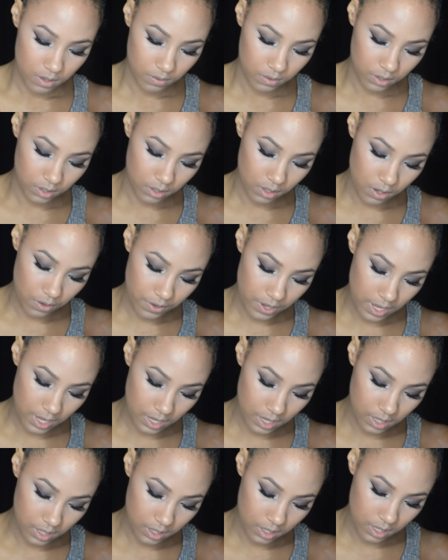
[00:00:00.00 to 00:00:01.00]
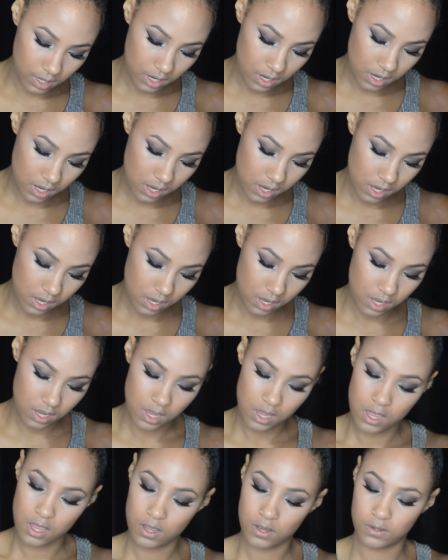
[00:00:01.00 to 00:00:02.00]
I'm gonna go ahead,
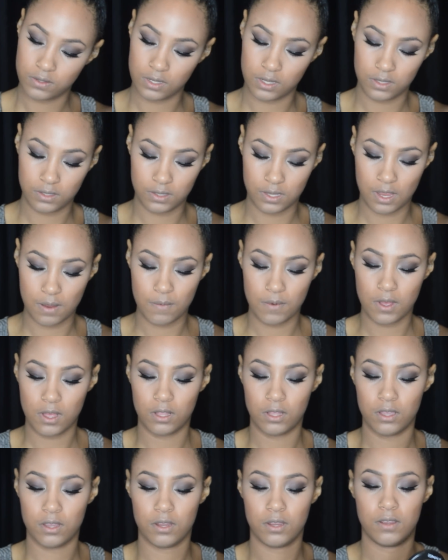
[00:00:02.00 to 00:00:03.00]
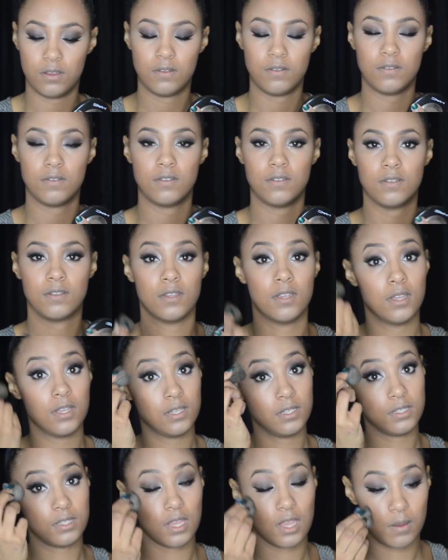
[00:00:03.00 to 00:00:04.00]
it's that same color,
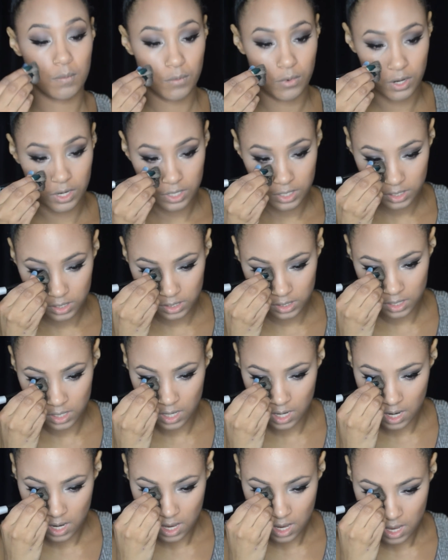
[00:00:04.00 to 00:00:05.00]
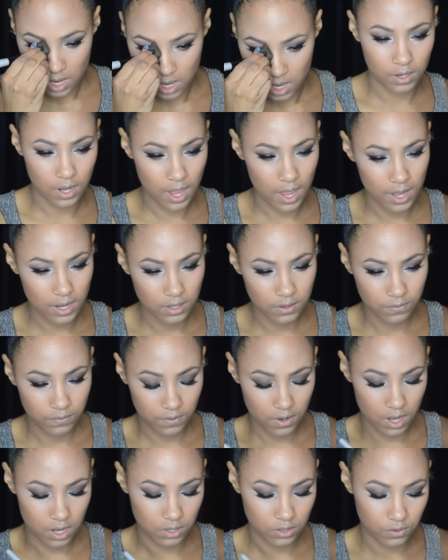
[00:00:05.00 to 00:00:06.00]
same brush, kind of
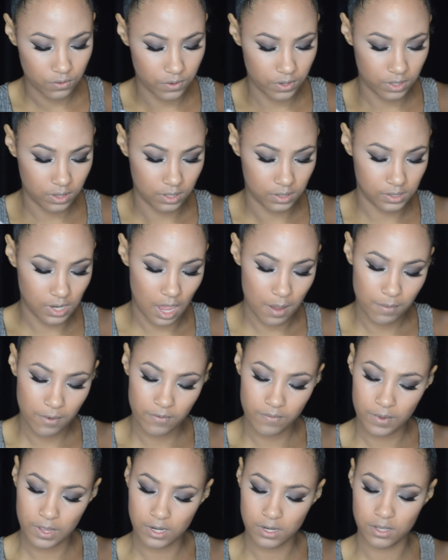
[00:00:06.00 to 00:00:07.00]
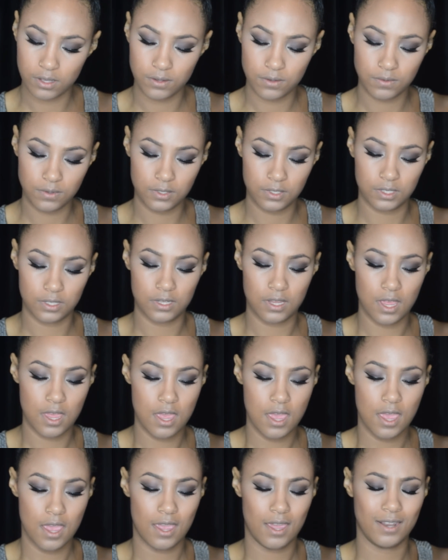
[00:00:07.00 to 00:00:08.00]
contouring the top of my nose.
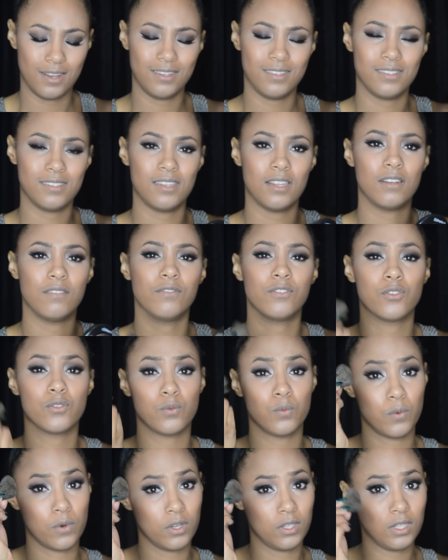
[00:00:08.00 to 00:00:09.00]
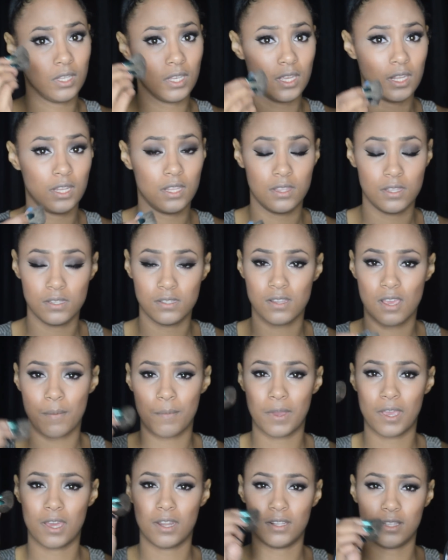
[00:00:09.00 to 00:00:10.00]
And instead of swirling it in this
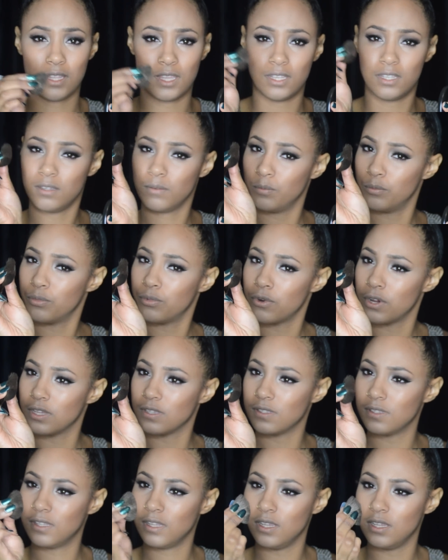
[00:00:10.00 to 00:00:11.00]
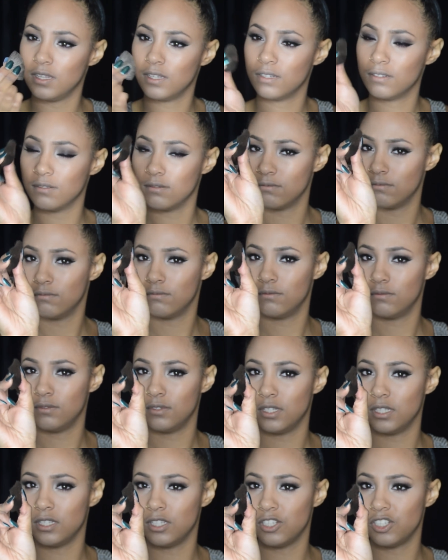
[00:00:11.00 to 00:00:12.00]
time, I kind of like pressed it
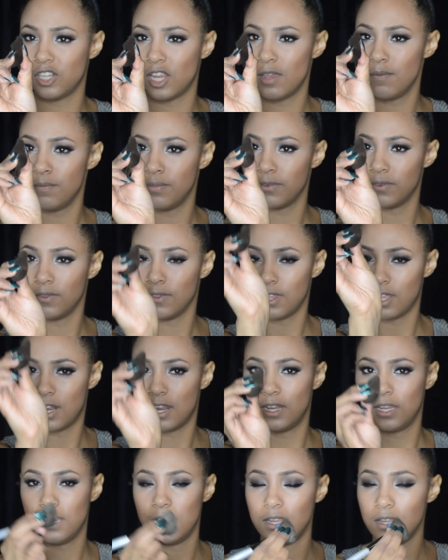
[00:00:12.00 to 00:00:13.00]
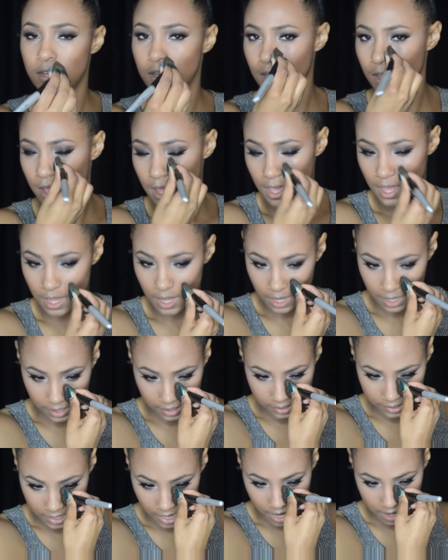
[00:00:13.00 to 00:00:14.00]
in the shape that I needed
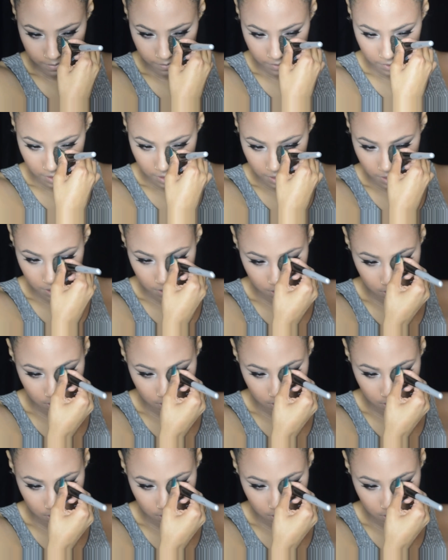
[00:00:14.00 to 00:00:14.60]
and dabbed it.